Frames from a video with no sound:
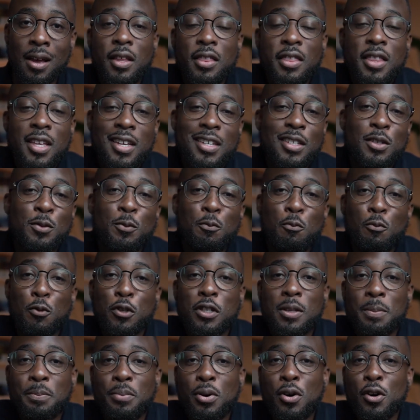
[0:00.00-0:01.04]
This was
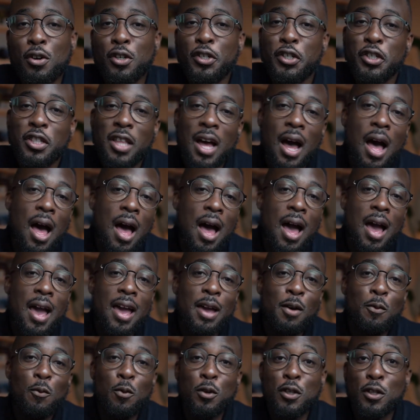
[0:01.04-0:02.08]
the push that I
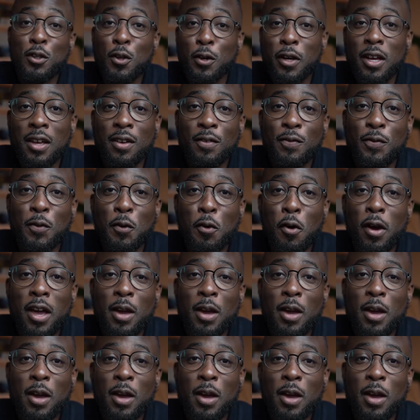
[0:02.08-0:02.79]
was looking for.